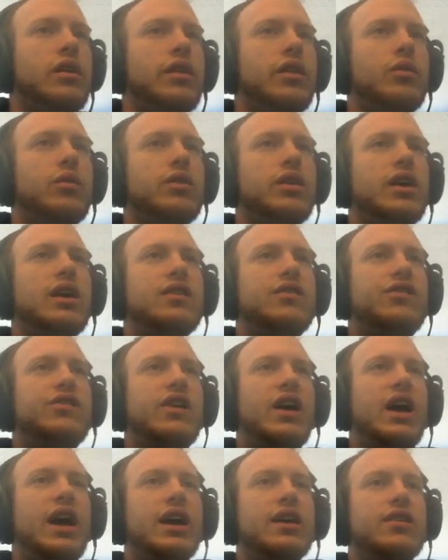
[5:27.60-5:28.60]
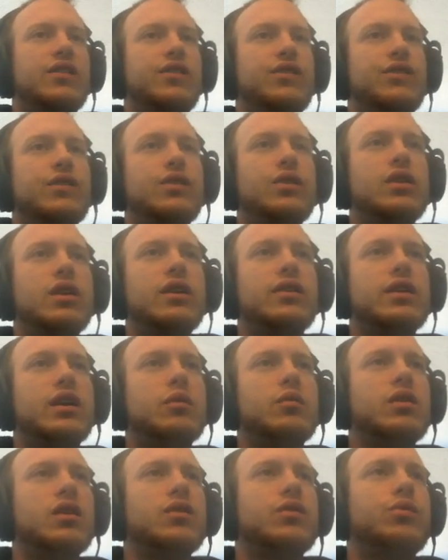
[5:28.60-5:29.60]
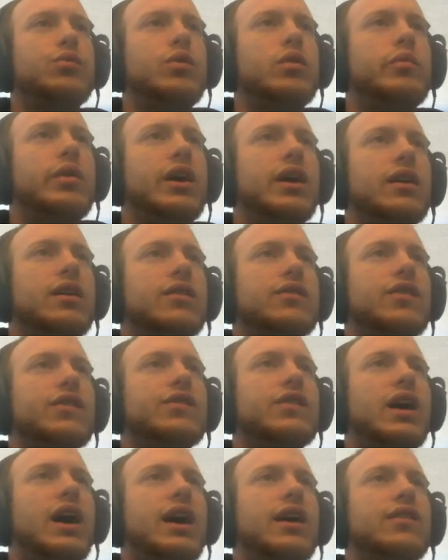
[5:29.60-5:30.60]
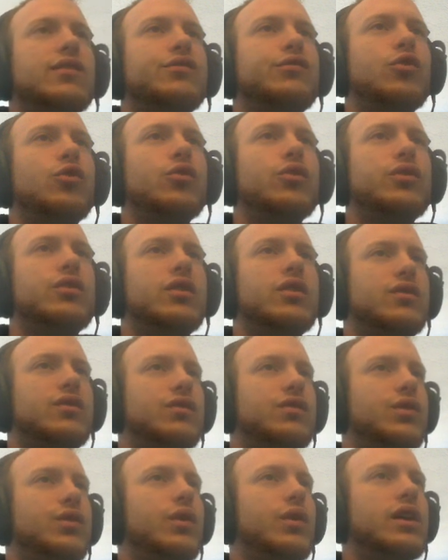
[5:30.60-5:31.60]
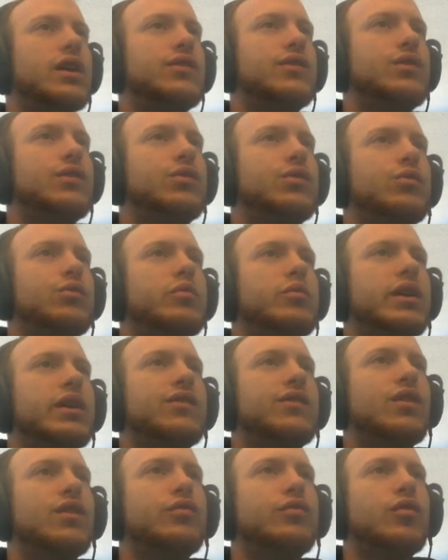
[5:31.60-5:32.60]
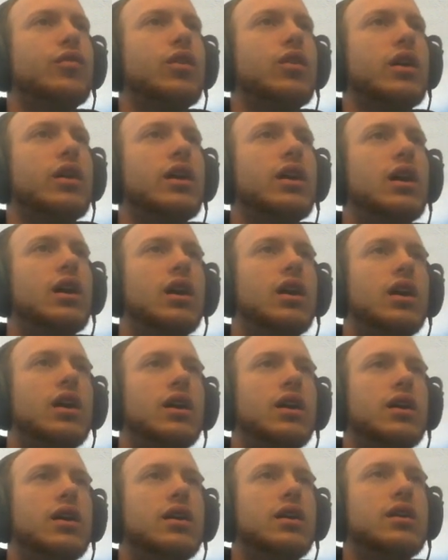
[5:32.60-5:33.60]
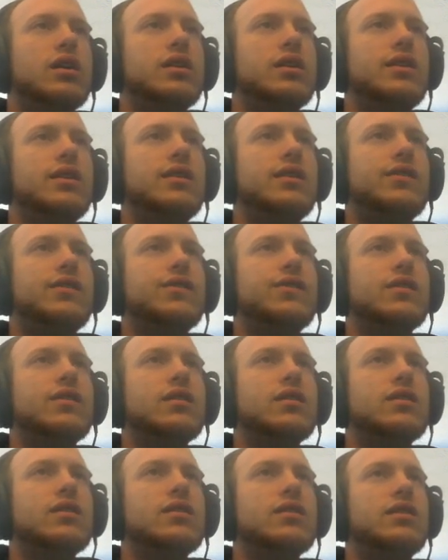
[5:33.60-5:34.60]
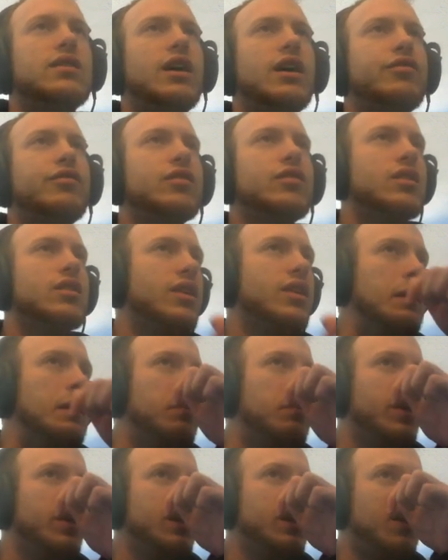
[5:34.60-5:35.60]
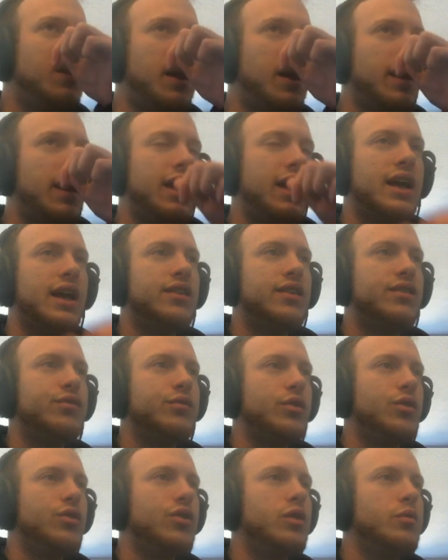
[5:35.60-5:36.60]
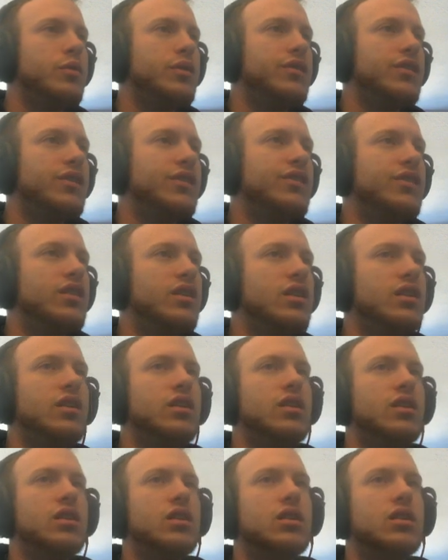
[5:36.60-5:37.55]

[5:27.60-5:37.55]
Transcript: And then with ace jack suited, I think I'm gonna 3-bet, because this guy has folded to 2 out of 2 3-bets so far. He's definitely like playing a lot of hands from early position.